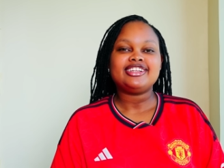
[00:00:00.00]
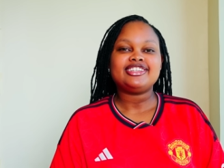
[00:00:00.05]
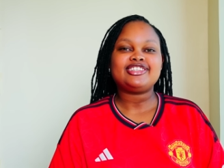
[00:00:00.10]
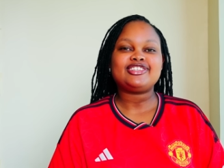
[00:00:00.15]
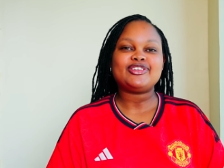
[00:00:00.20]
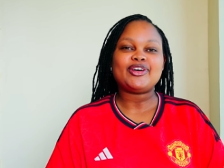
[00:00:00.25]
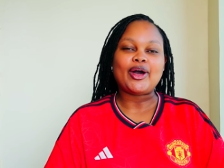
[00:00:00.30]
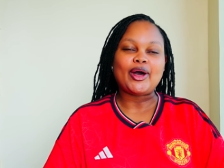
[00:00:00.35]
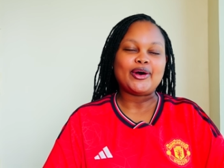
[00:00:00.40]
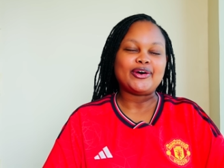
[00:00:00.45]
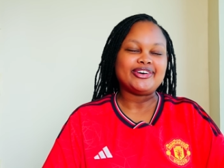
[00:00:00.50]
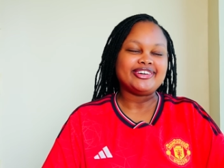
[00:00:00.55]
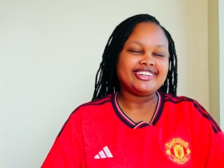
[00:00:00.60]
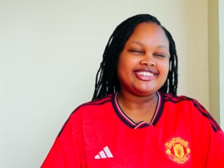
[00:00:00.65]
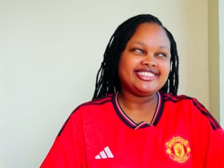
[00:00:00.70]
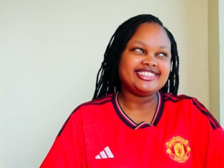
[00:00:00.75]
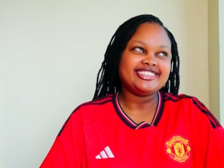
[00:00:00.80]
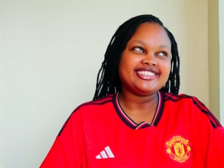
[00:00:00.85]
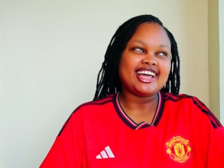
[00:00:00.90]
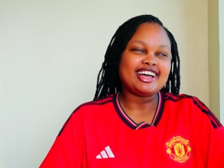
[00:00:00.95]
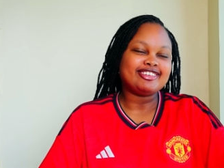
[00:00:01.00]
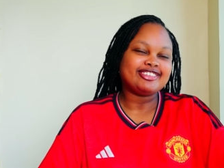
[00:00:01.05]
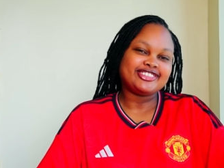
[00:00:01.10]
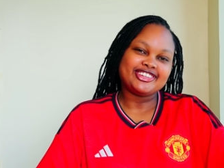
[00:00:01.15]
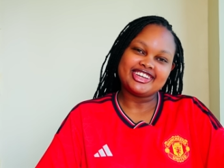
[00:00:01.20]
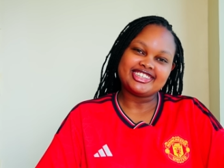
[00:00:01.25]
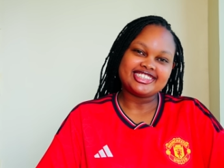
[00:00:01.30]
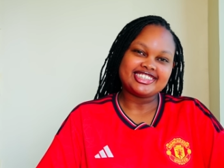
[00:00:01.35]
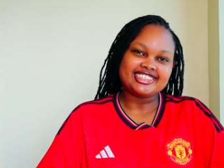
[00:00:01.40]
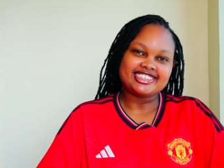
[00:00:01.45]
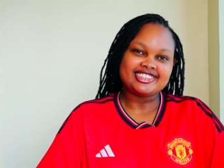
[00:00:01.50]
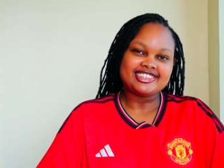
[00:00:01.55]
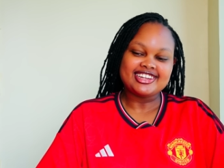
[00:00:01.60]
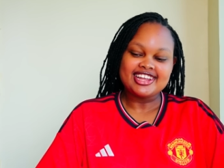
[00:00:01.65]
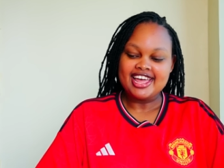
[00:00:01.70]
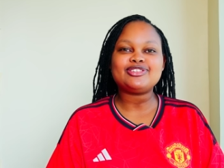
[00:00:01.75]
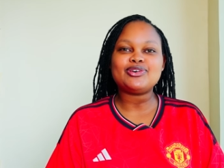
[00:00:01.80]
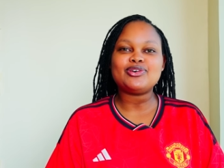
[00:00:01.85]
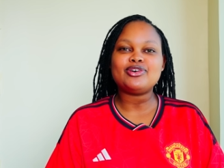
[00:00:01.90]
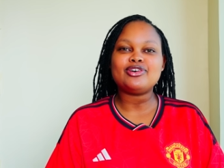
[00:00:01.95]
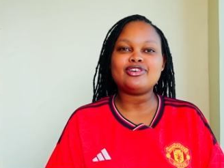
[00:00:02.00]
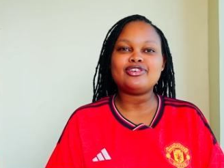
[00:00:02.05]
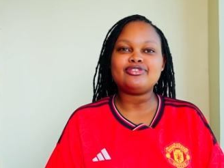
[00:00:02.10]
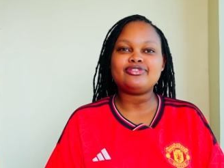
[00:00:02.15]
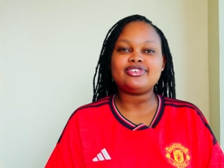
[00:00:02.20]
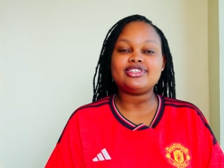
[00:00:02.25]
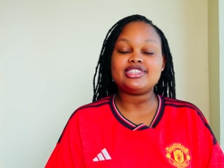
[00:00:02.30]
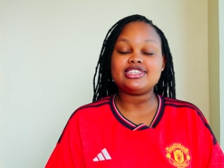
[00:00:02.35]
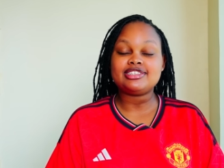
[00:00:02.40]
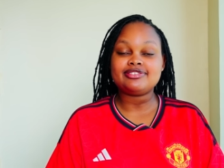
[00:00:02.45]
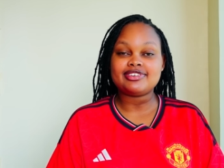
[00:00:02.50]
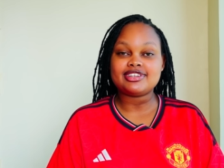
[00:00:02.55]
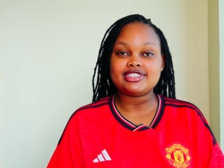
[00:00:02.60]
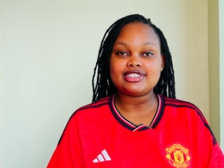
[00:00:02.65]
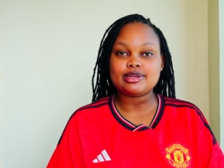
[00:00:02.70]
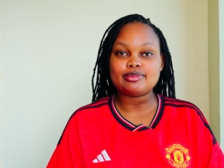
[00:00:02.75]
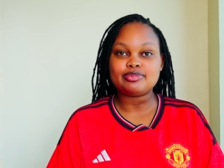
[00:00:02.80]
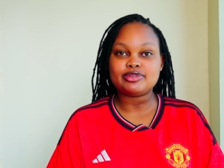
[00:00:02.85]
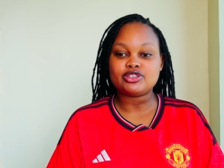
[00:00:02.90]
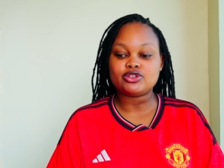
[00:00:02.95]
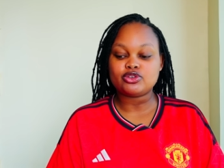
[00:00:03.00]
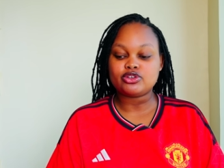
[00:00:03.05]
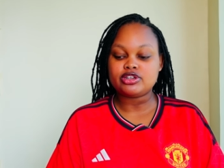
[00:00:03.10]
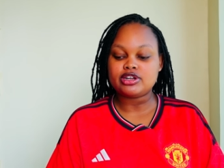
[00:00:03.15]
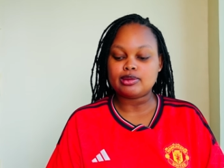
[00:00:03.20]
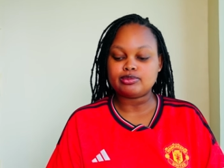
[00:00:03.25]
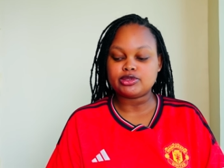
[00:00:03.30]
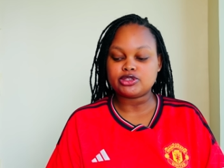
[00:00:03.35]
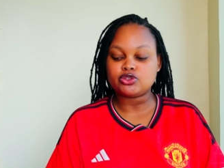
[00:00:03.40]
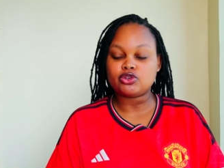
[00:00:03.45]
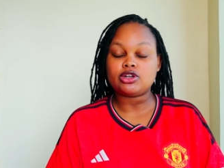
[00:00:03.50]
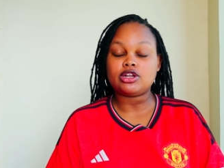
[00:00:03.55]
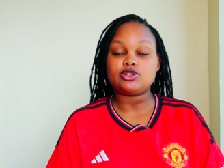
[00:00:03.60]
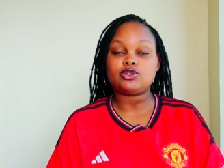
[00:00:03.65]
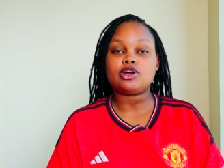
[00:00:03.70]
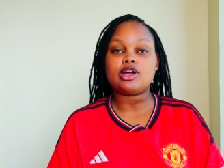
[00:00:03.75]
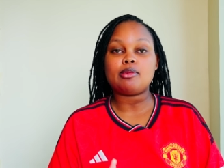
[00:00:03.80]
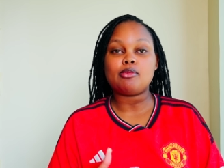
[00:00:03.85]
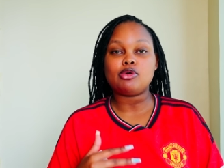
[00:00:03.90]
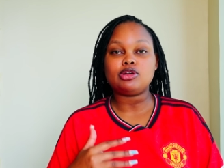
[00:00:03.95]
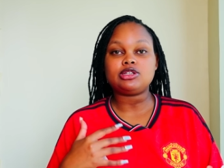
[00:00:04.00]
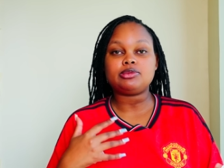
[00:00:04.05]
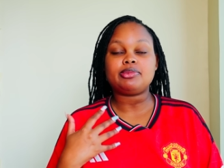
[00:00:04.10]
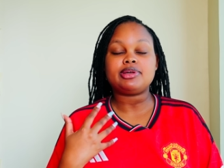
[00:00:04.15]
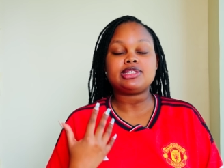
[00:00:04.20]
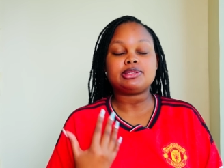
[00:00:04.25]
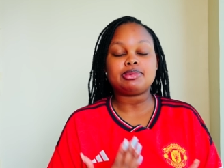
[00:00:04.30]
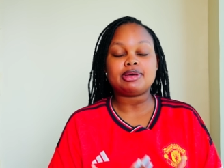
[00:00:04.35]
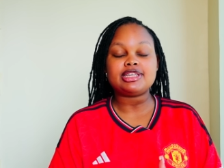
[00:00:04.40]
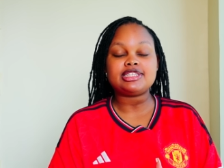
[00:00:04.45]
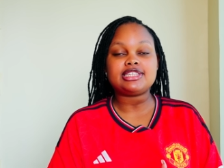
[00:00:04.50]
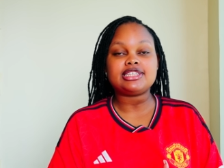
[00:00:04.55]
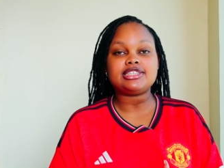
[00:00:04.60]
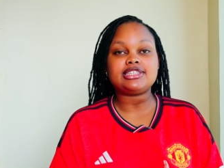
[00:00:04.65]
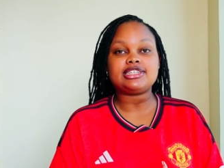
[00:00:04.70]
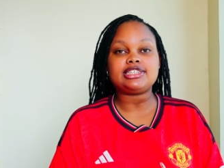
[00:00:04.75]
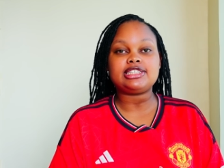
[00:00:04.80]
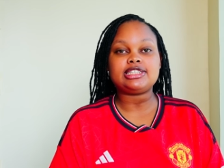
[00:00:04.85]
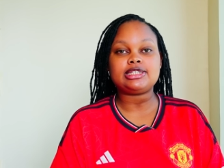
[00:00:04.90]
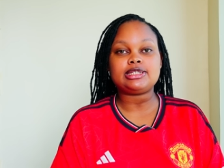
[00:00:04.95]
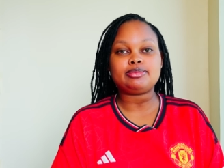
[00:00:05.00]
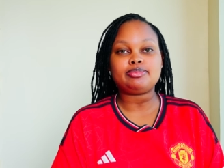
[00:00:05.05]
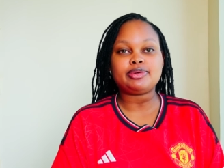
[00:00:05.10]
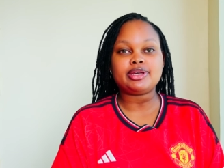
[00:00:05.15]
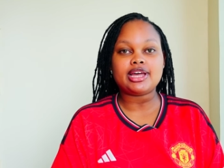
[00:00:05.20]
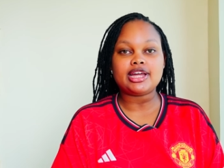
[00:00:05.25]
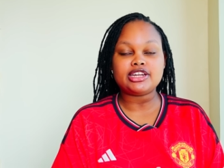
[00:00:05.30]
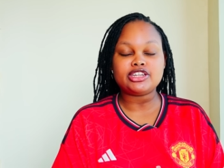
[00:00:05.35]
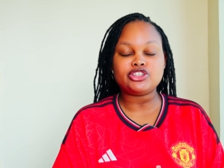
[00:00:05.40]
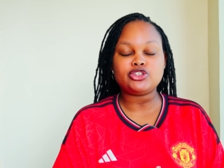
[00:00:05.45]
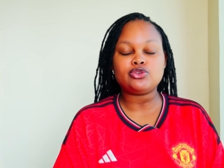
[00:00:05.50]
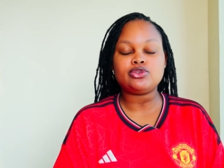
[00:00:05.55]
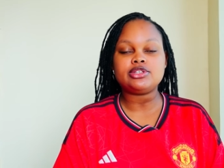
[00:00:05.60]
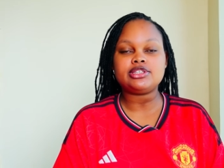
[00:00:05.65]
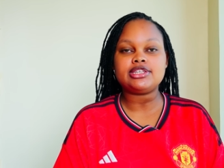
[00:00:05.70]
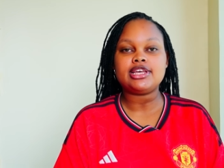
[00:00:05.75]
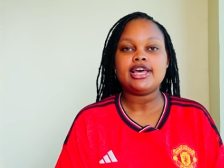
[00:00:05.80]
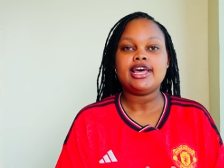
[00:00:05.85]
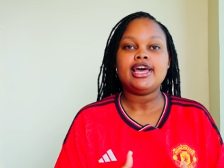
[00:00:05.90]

So I'm so excited. So for this first episode, I'm just going to talk about my spices that I typically use.